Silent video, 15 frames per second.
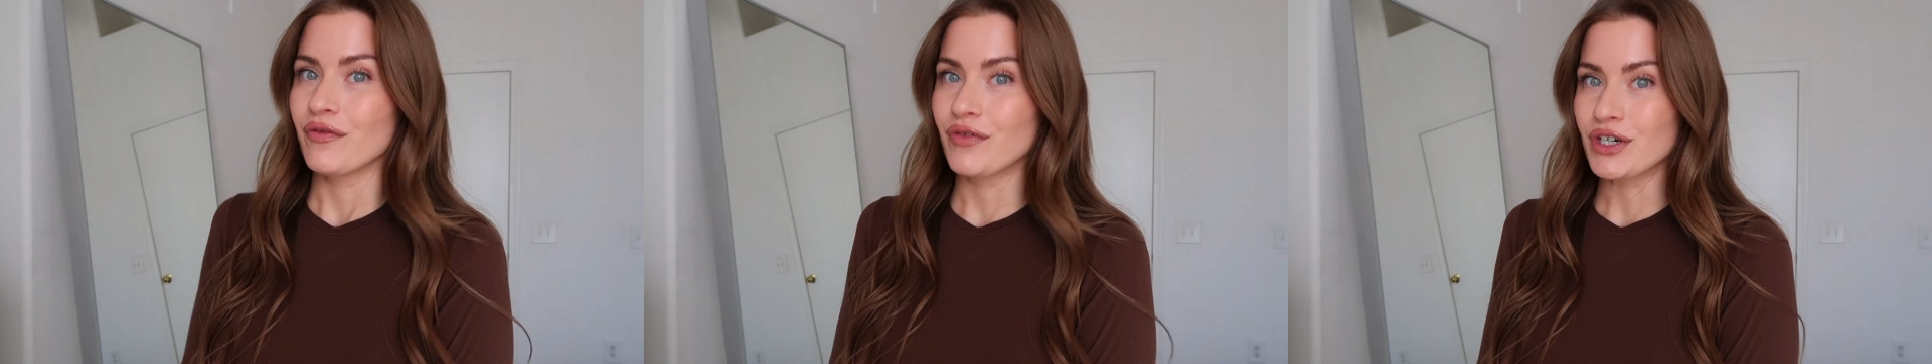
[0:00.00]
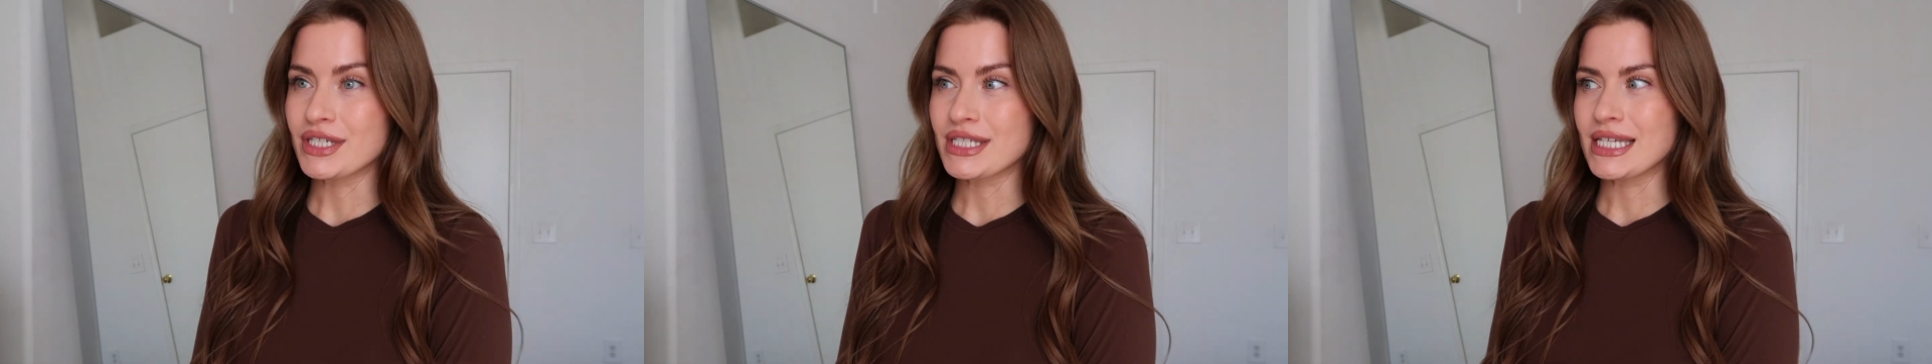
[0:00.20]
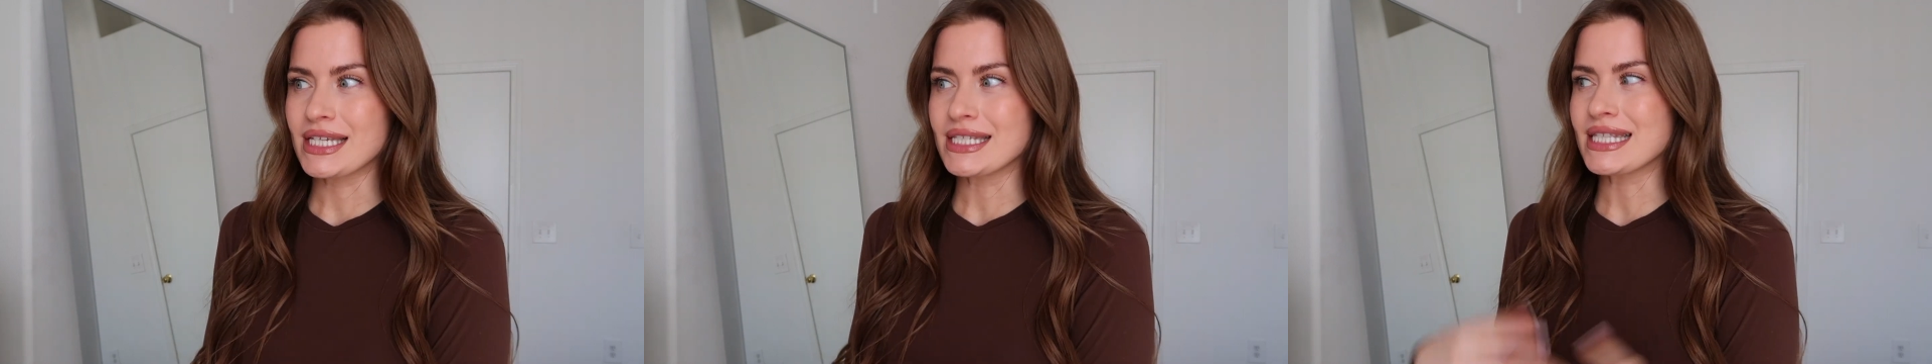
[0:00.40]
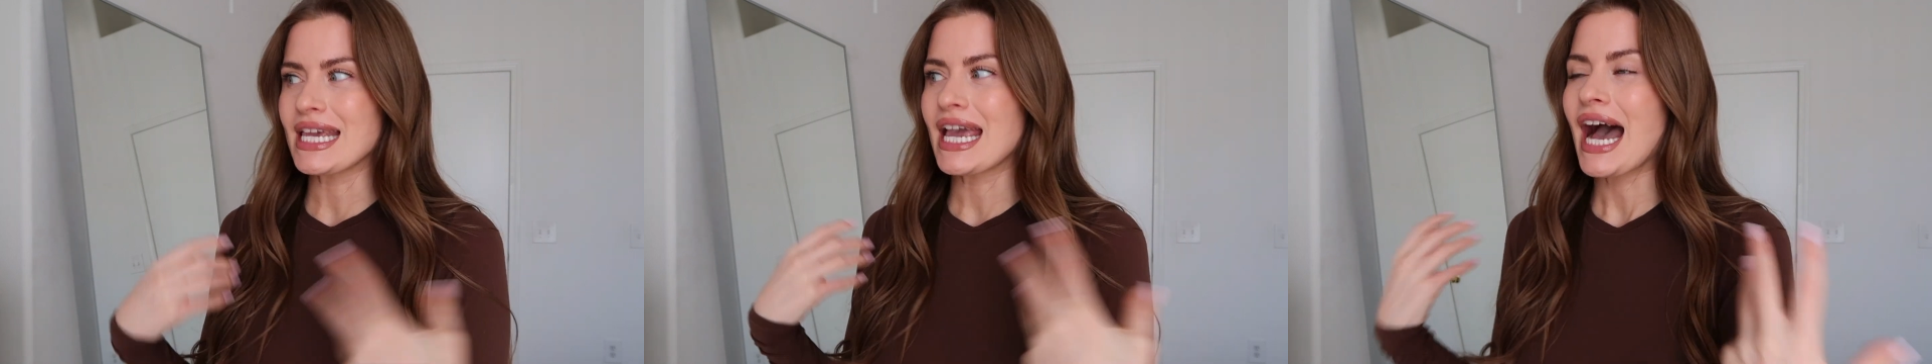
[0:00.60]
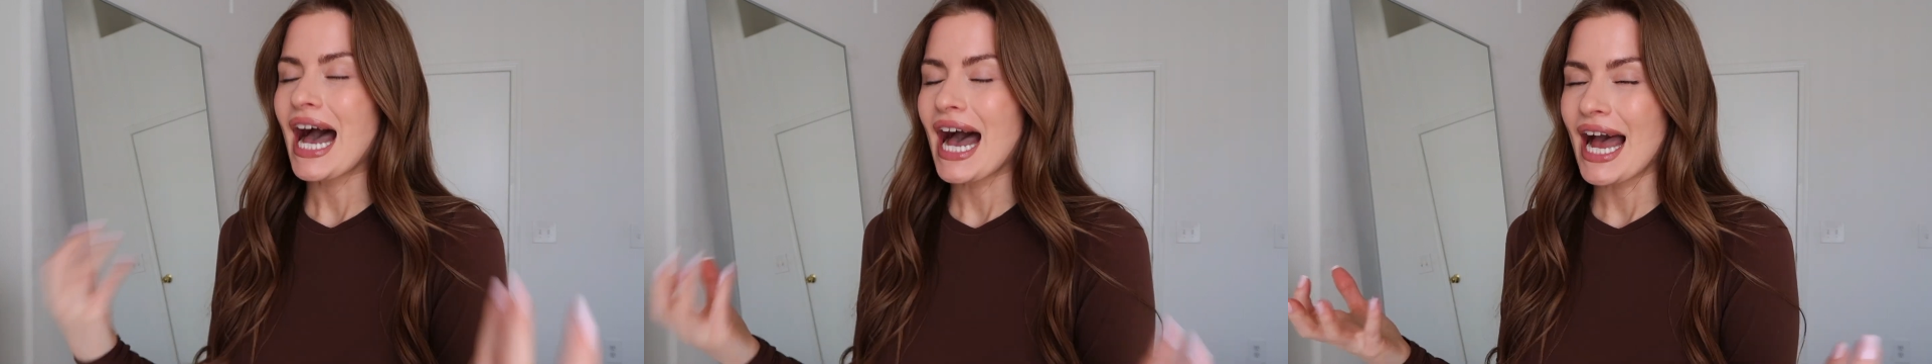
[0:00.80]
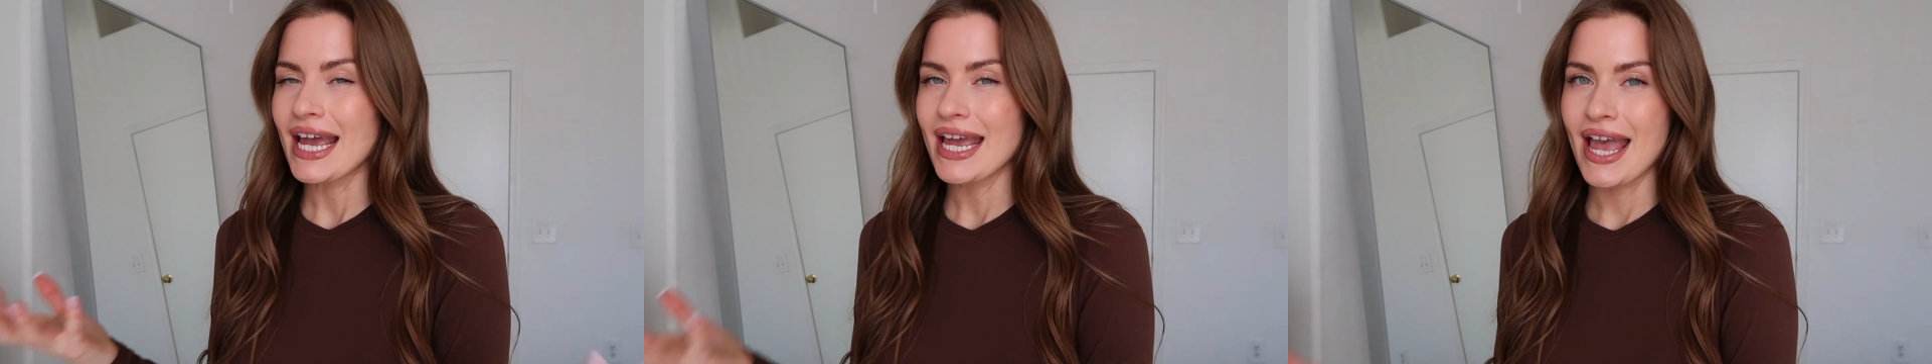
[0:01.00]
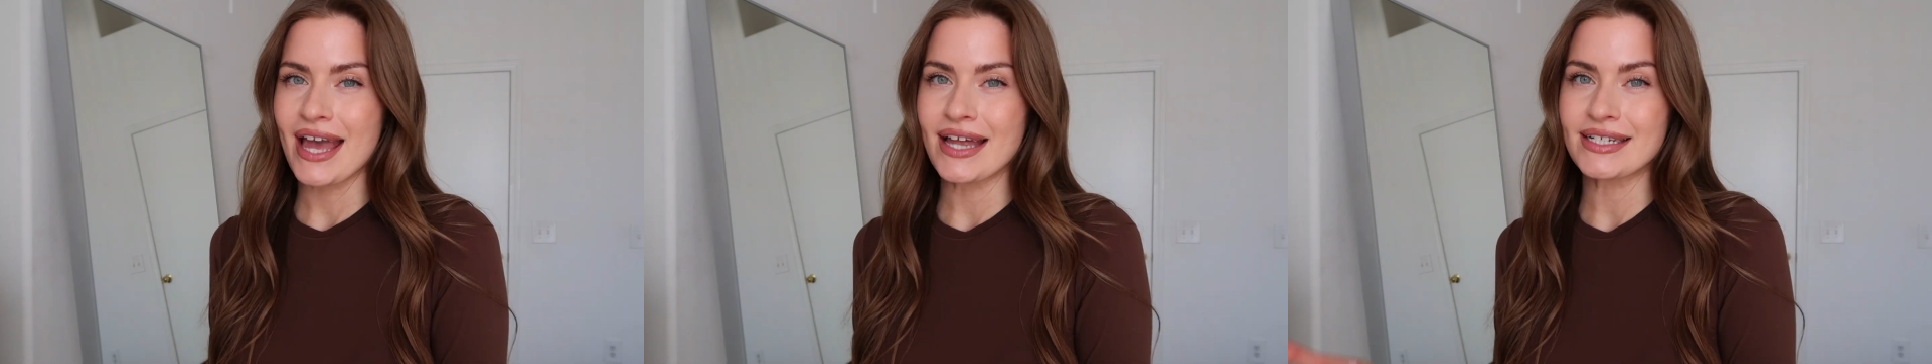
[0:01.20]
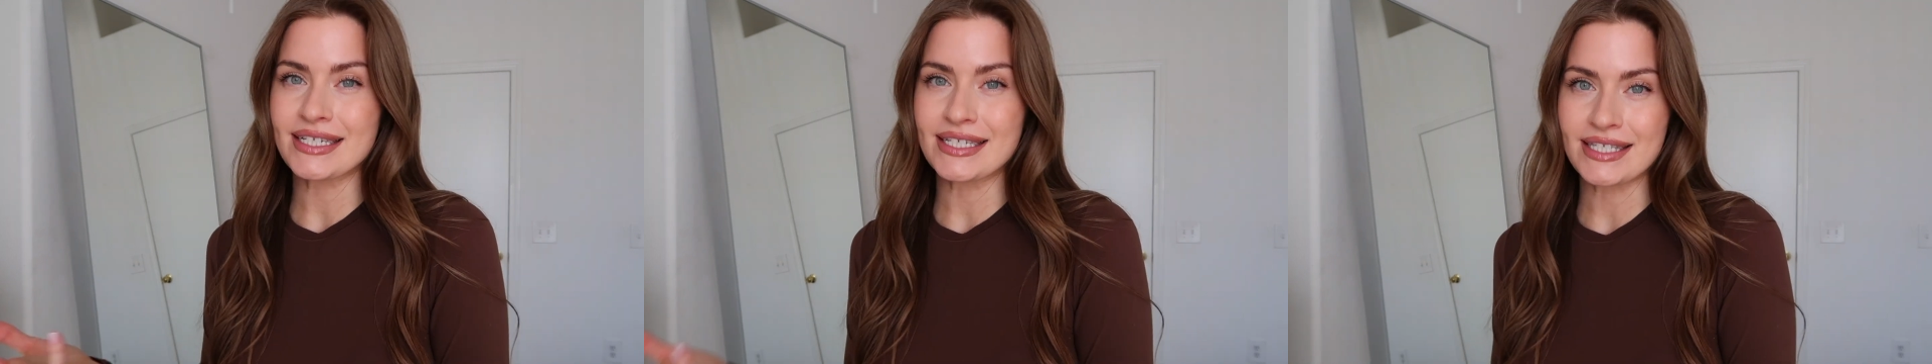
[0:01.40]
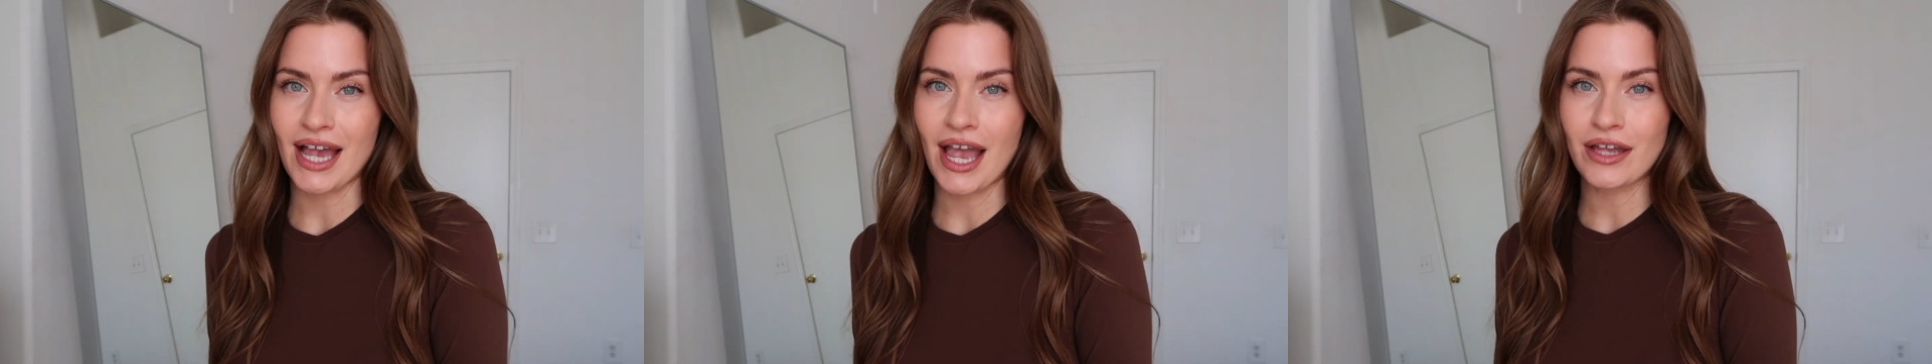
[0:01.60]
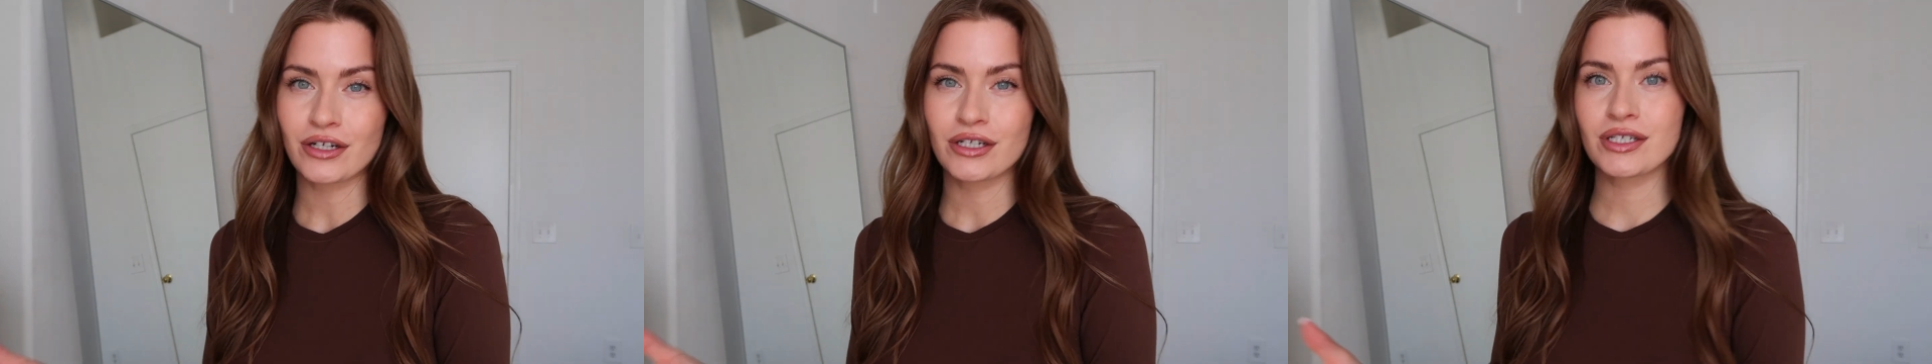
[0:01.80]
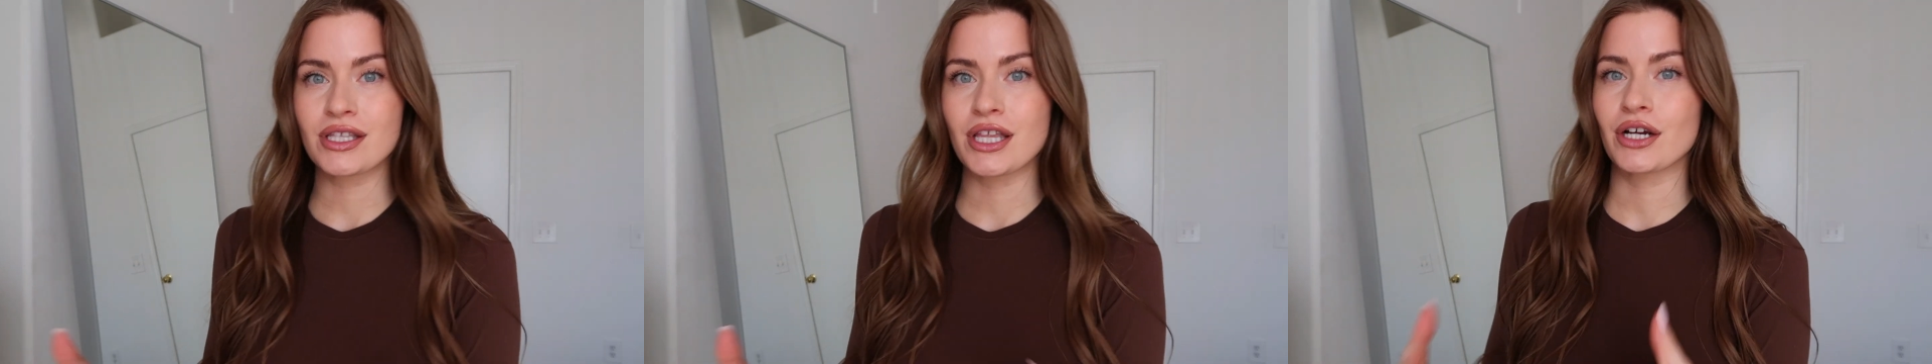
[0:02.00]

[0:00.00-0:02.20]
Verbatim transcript: versus the high-end designers.